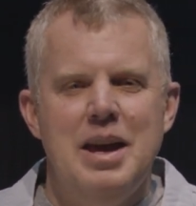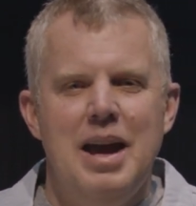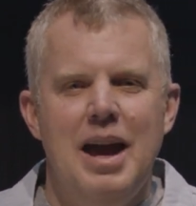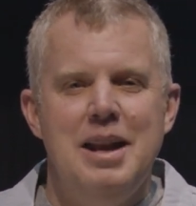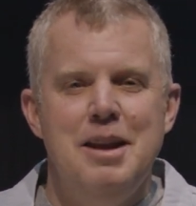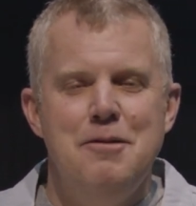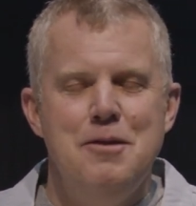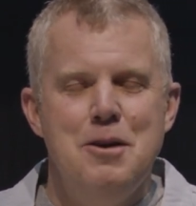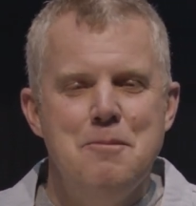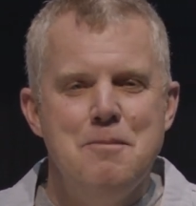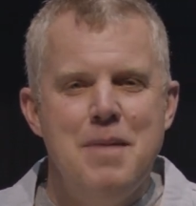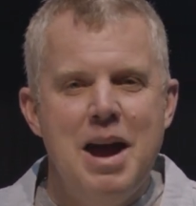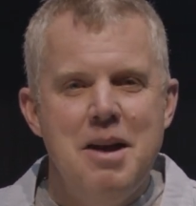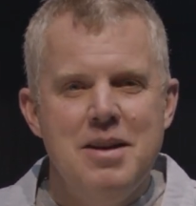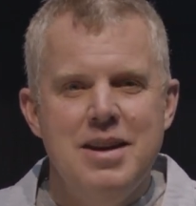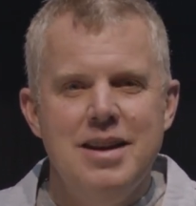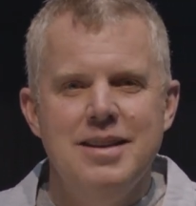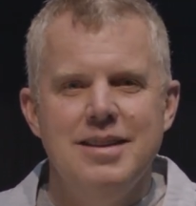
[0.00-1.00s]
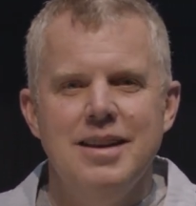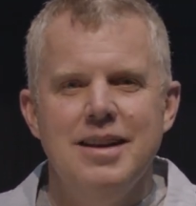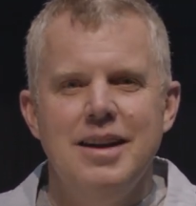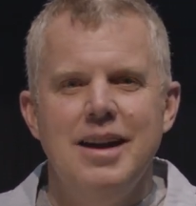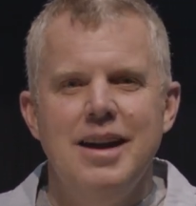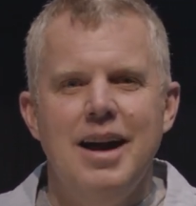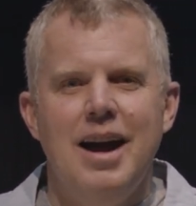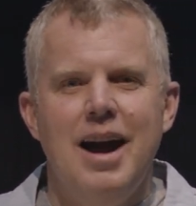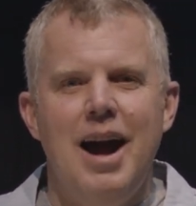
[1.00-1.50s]
And if you're married,
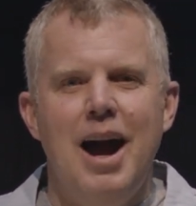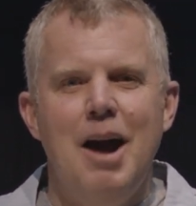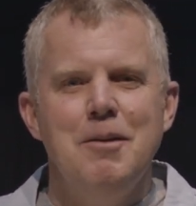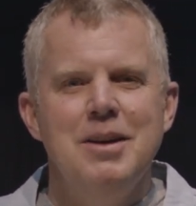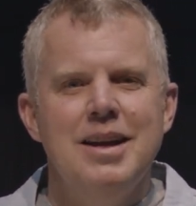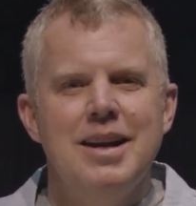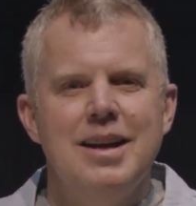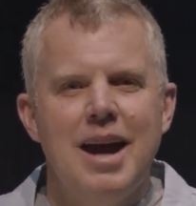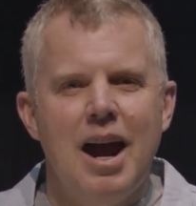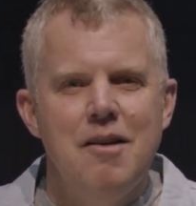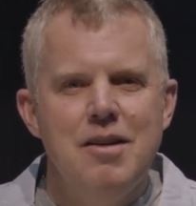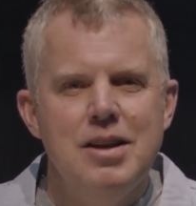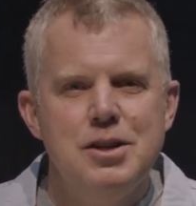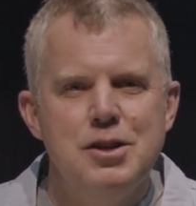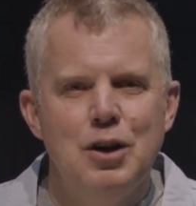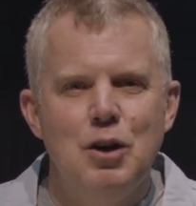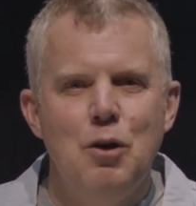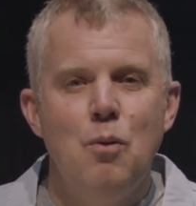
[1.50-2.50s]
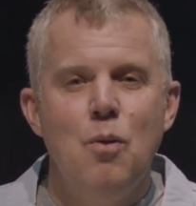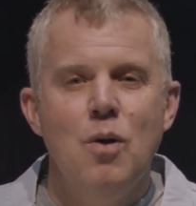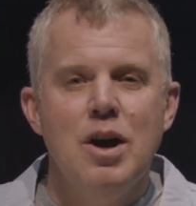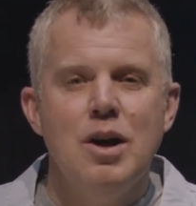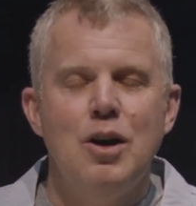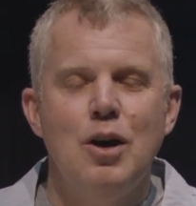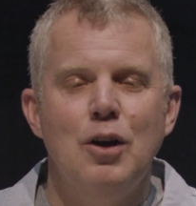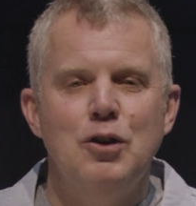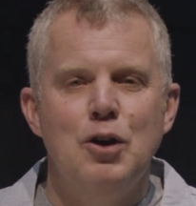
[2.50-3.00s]
I would encourage you to
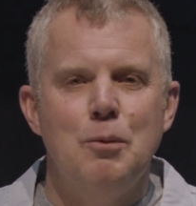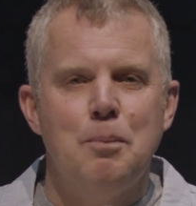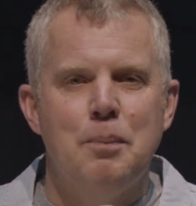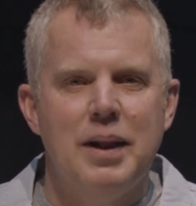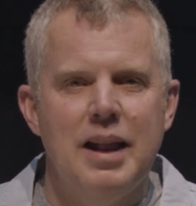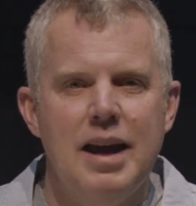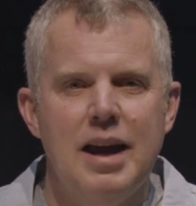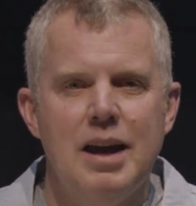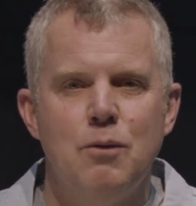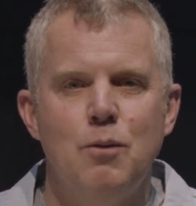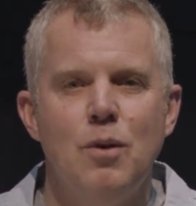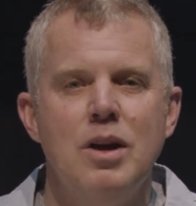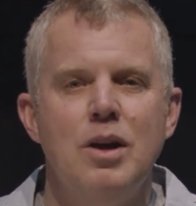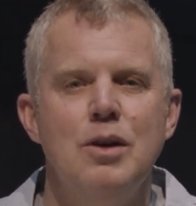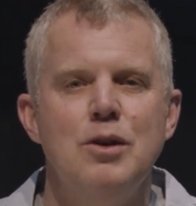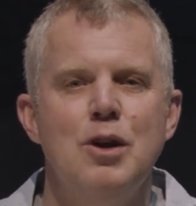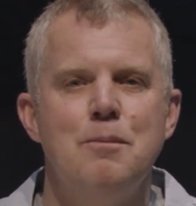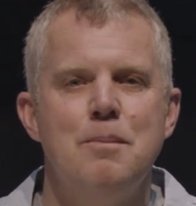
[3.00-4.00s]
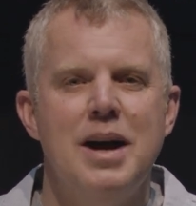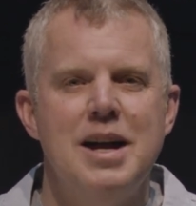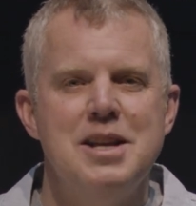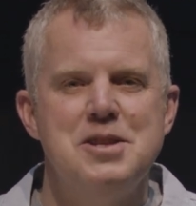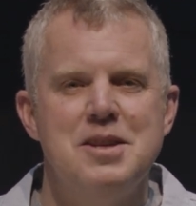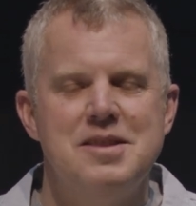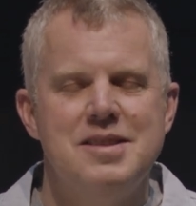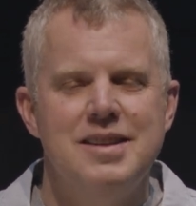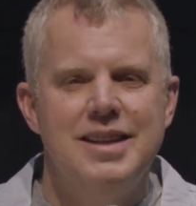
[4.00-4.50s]
work on your plan, work on your
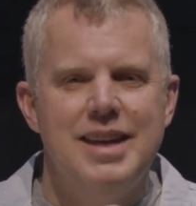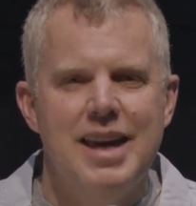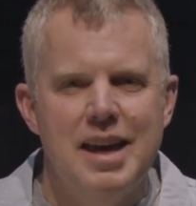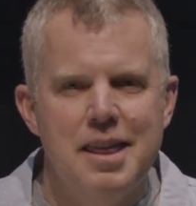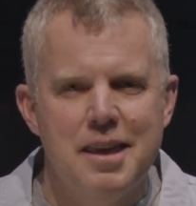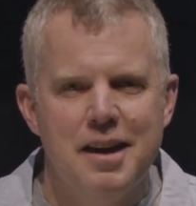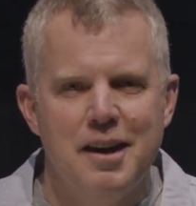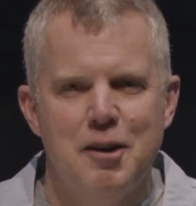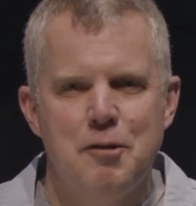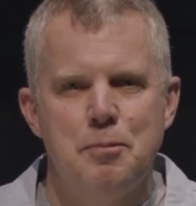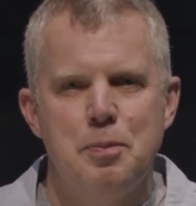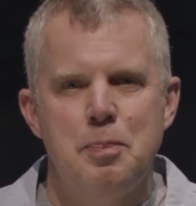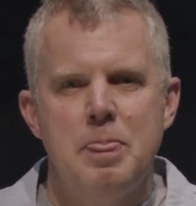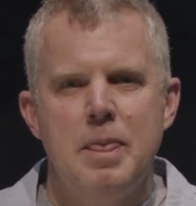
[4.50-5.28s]
budget together.